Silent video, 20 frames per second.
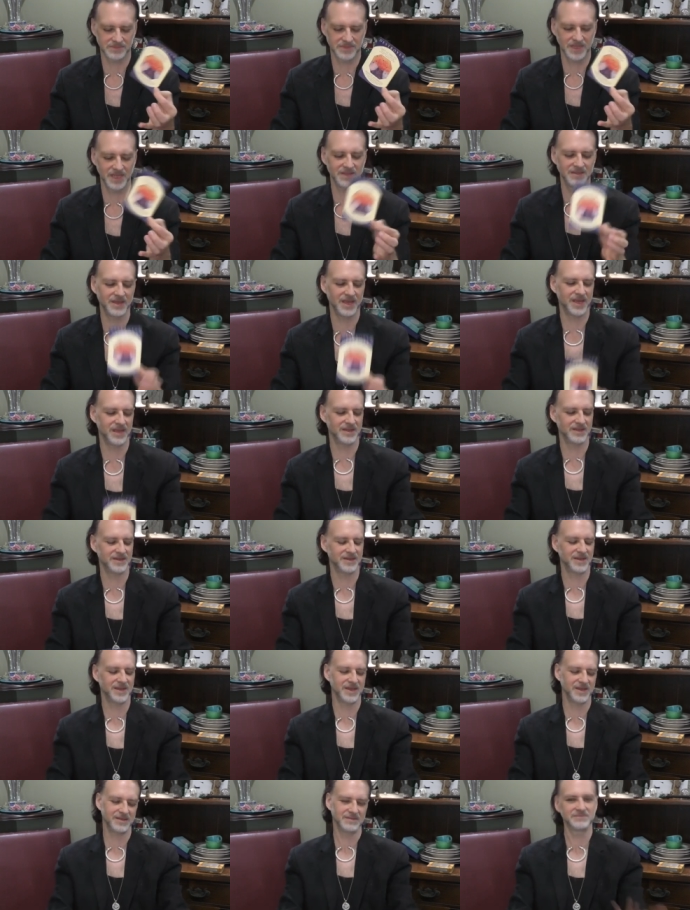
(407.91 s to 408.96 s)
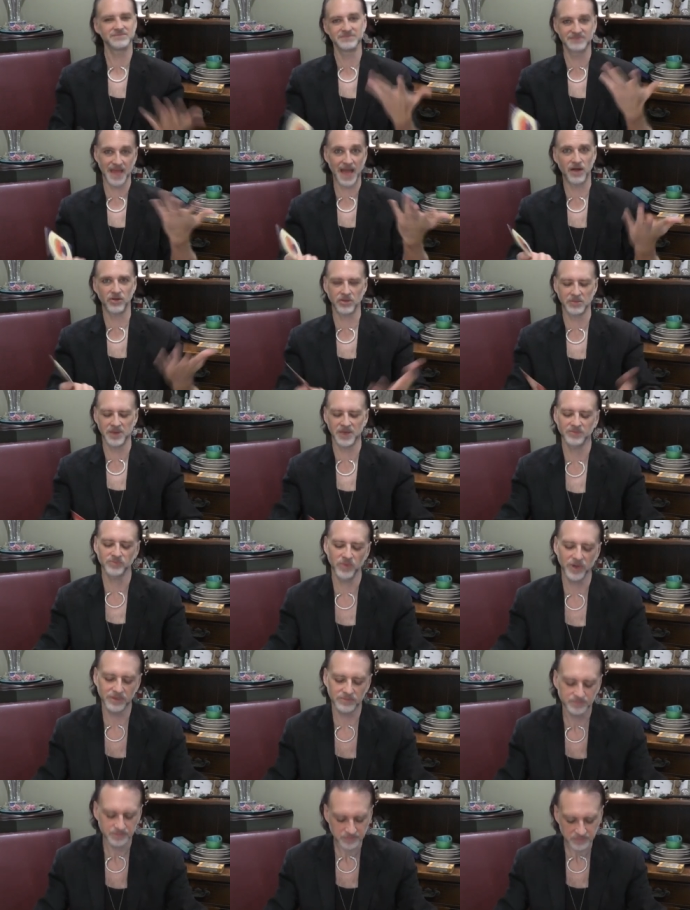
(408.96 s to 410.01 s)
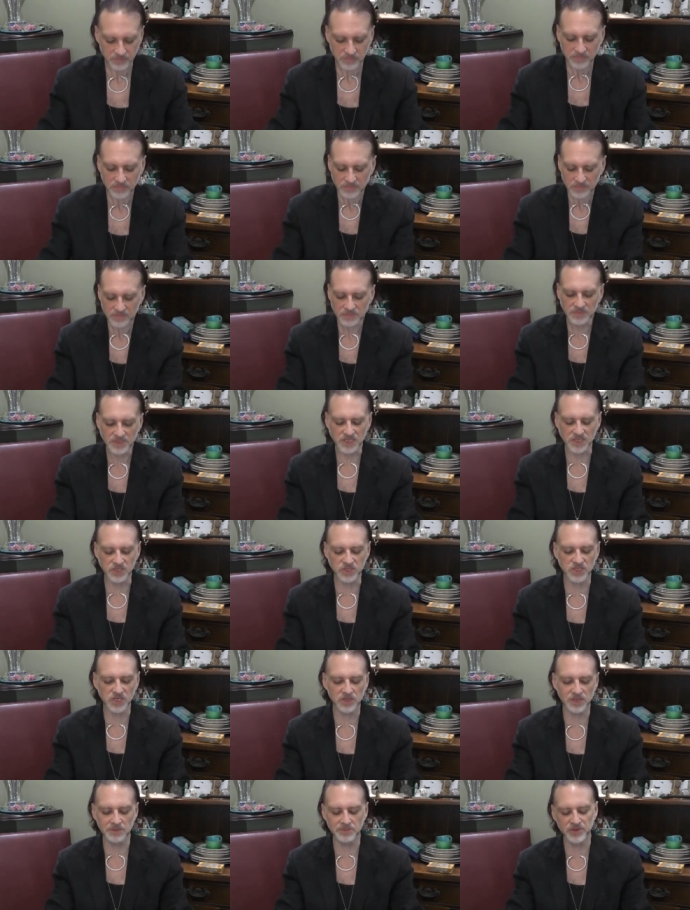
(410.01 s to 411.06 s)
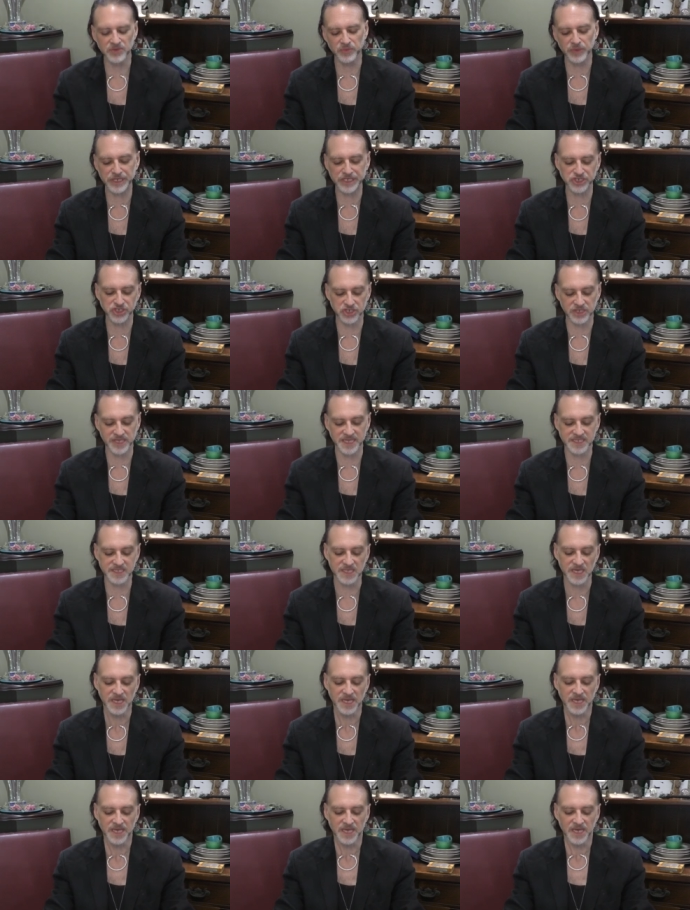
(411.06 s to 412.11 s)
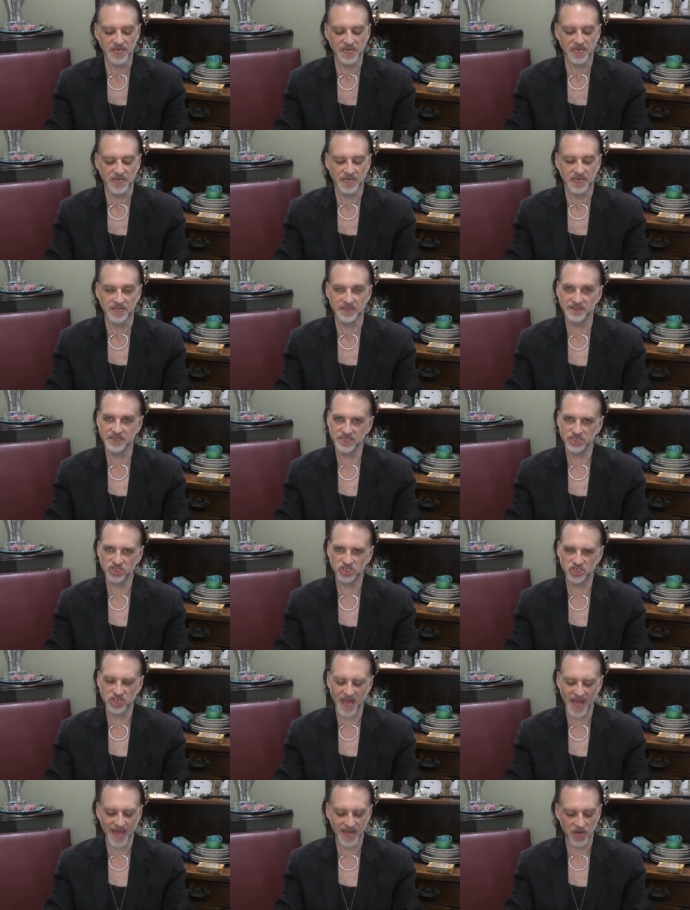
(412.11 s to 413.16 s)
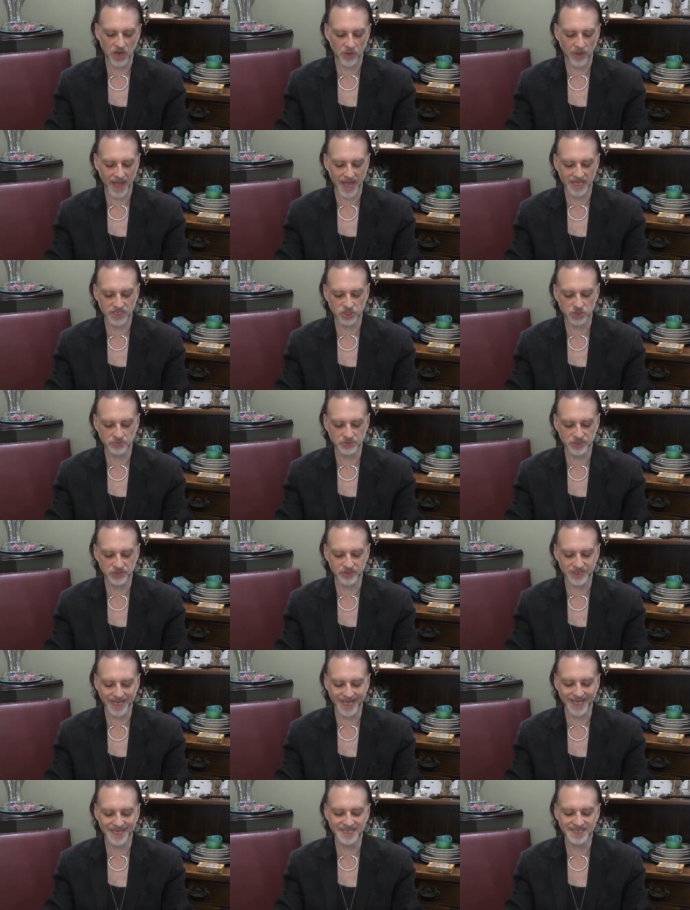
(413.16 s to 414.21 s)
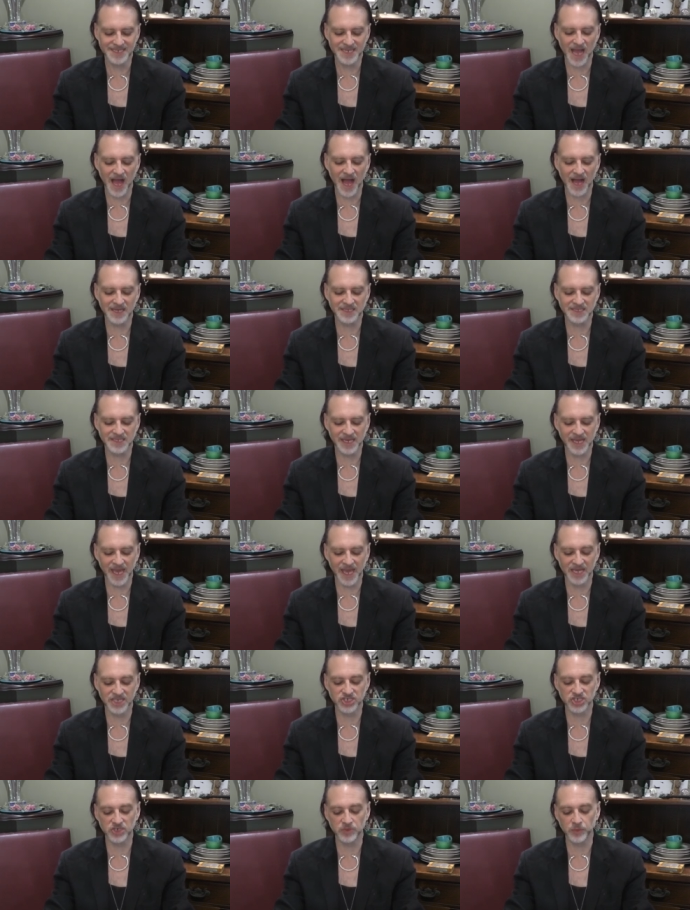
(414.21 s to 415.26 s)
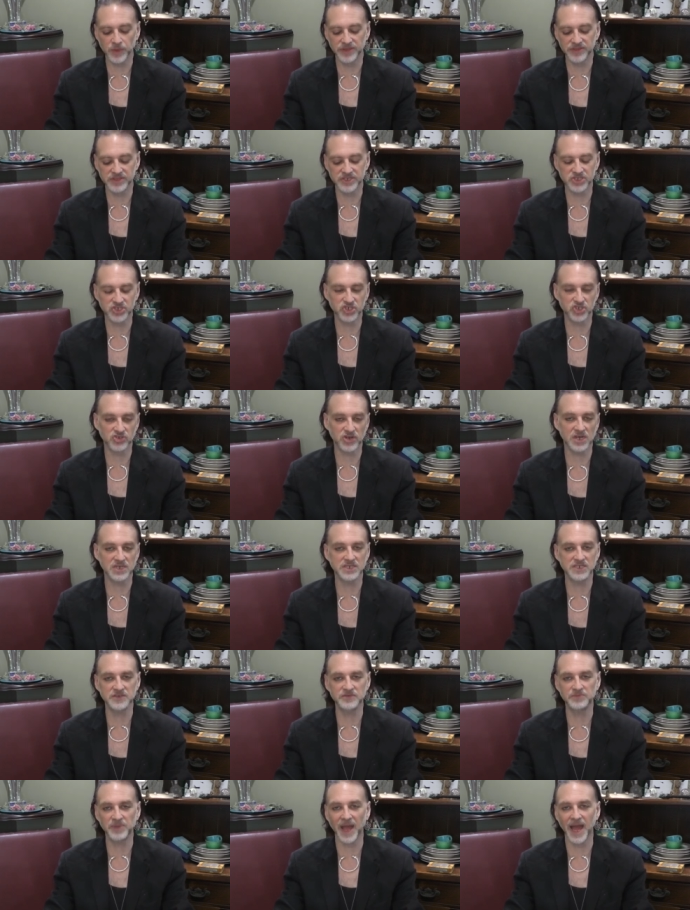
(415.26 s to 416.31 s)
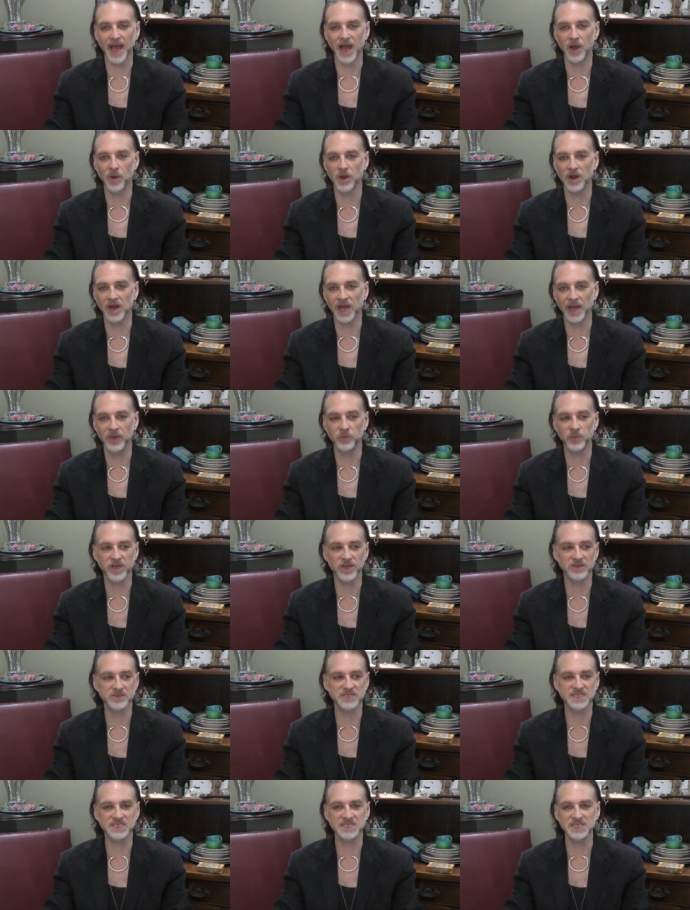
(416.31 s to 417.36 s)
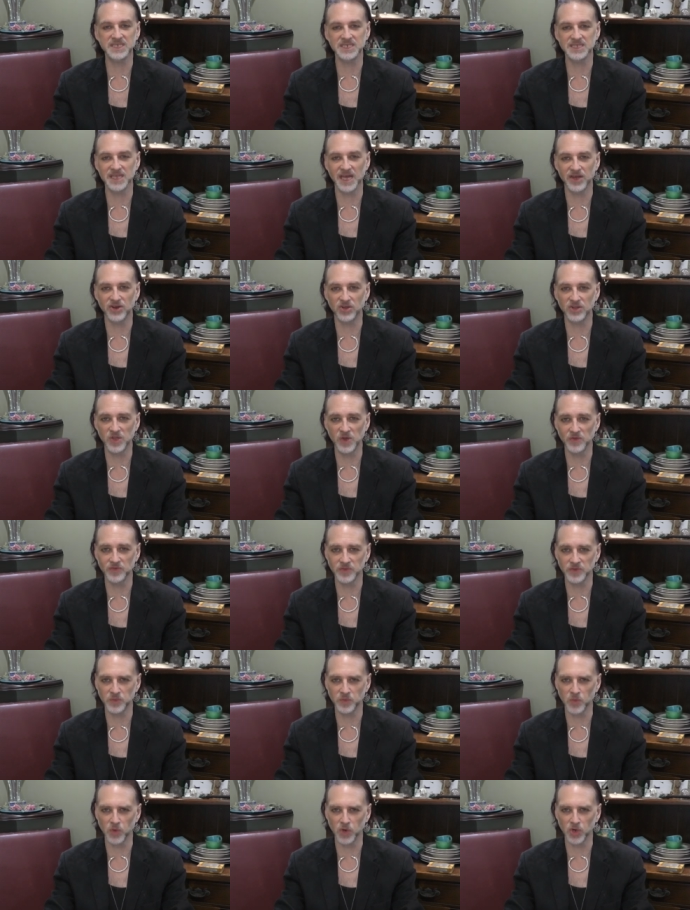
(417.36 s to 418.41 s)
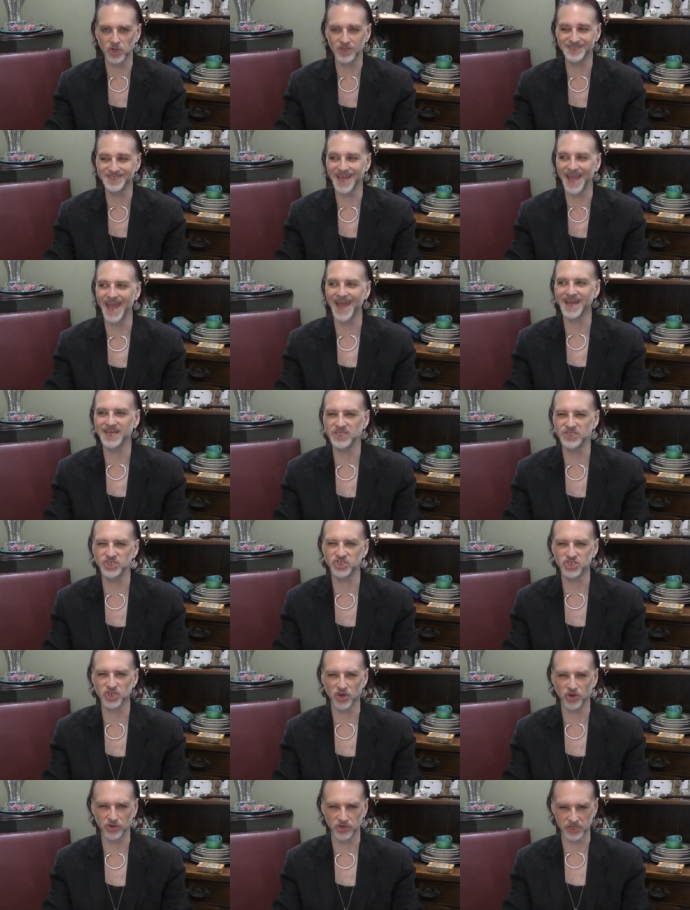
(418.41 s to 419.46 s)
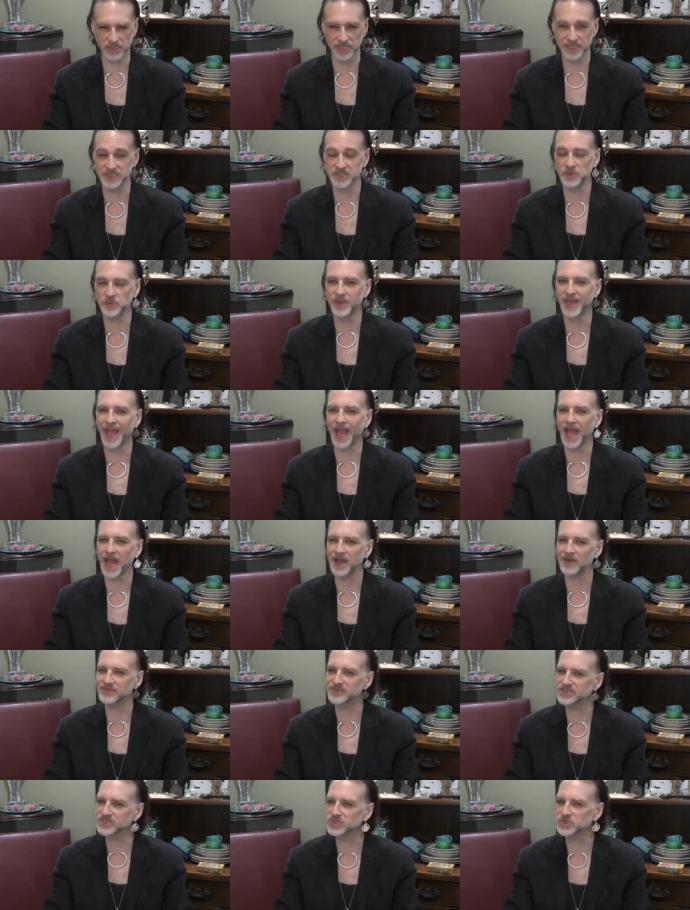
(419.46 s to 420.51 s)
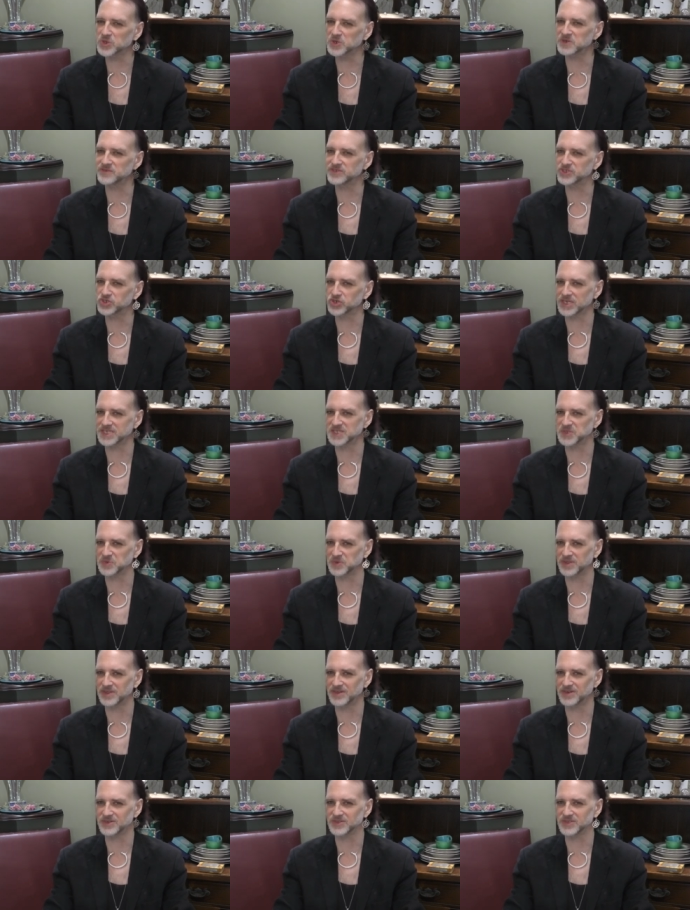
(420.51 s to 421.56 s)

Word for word: in, in, in alchemy, right? So let me read you this the shadow attribute, intoxication with destructive power, and we are seeing that all over the world externally. So we have to sort of address it within